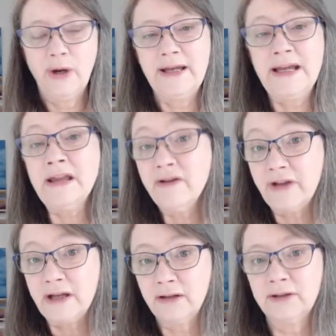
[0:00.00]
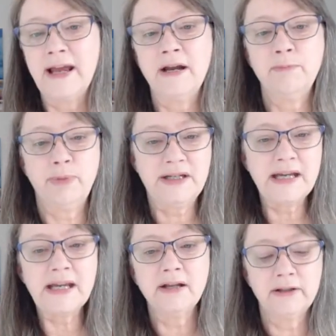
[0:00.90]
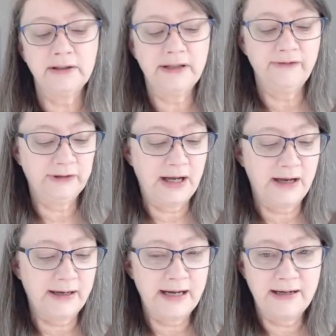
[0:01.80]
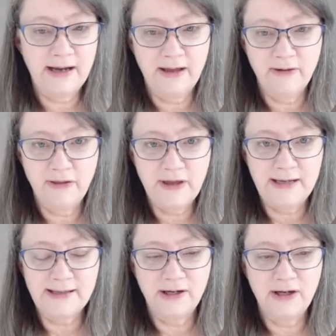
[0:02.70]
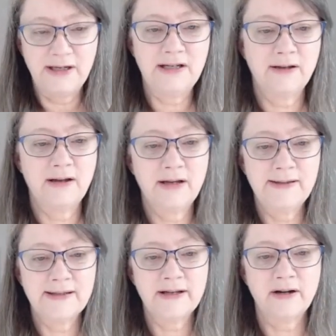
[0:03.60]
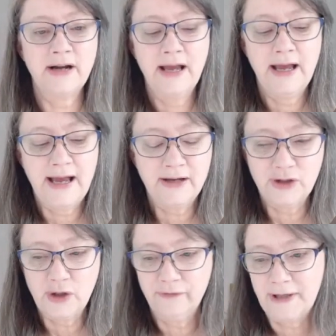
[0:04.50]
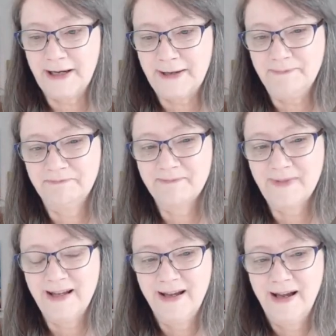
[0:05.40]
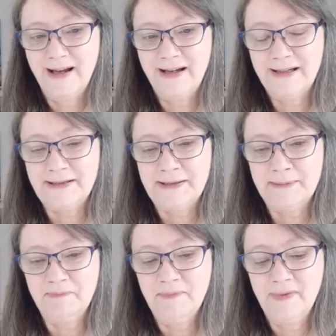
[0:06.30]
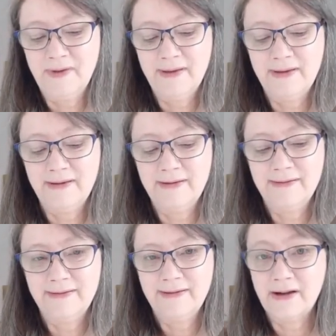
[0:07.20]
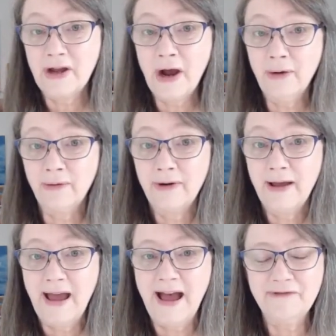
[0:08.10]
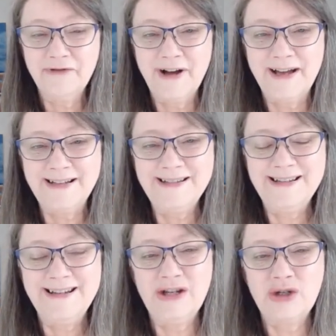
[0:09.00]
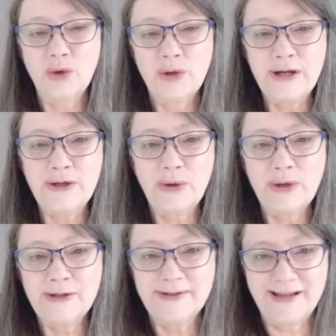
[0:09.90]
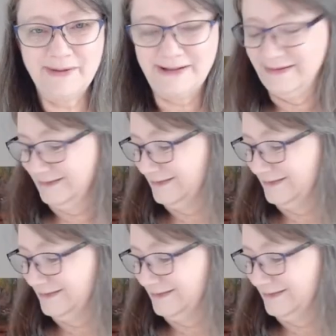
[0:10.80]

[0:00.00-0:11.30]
in the field, and particularly flying, and the things that you need to consider as you fly. There you go. Have fun. Enjoy your summer.